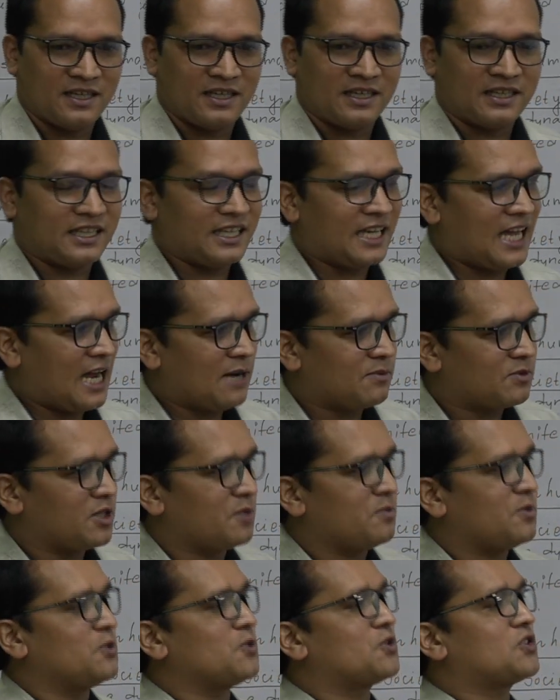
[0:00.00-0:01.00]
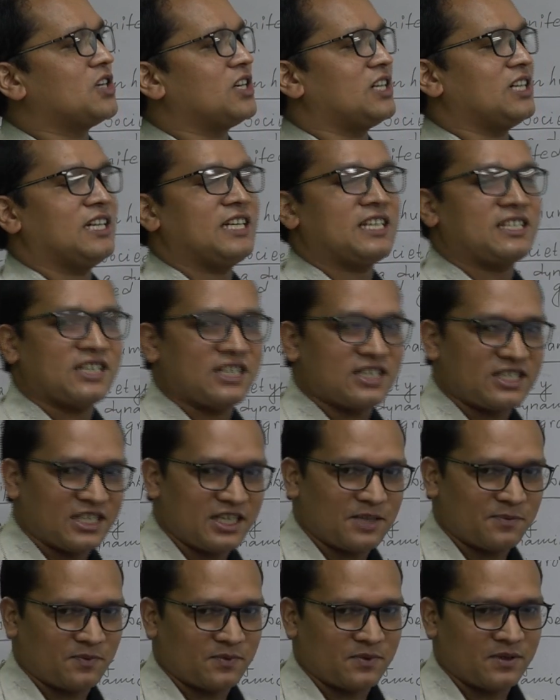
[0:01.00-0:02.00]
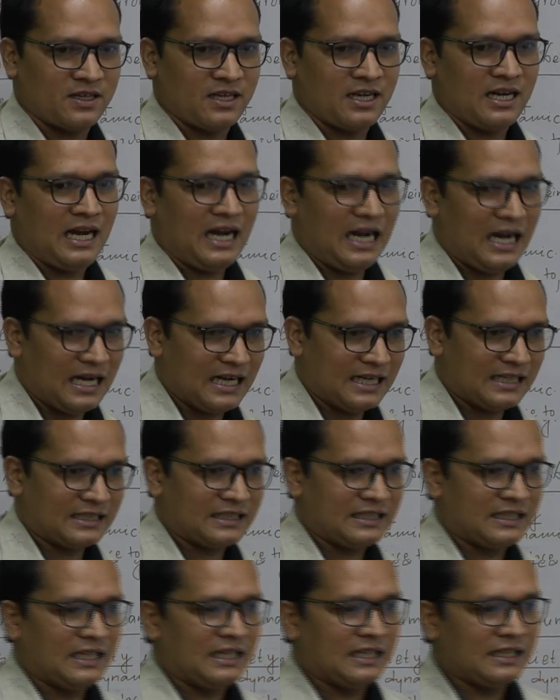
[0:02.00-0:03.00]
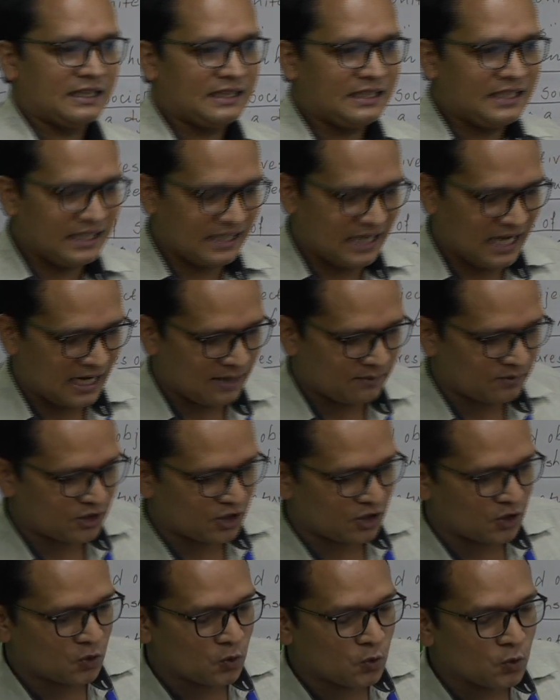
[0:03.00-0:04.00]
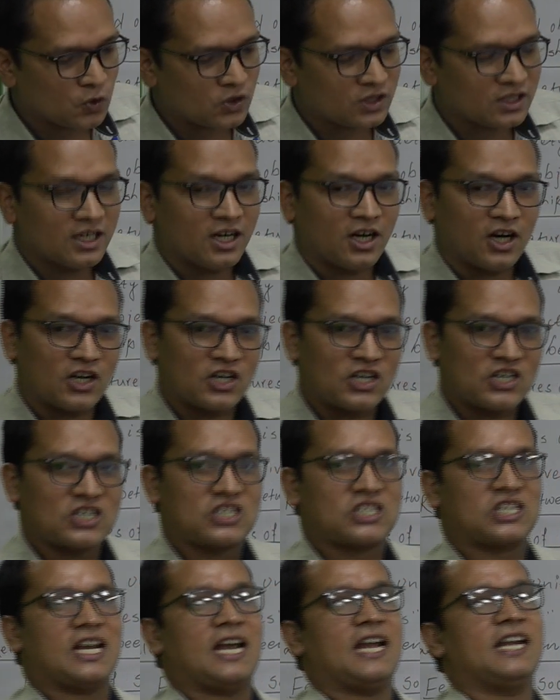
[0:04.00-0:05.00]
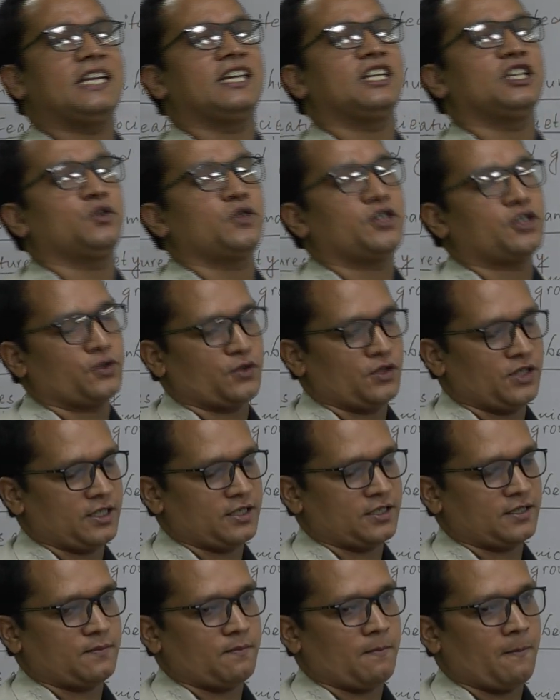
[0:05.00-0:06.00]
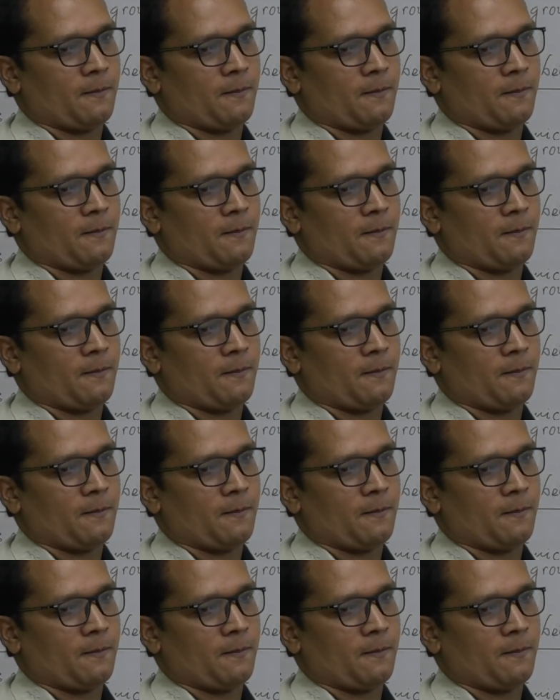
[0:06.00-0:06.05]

they have the mutual relationship, and they have the good understanding to each others,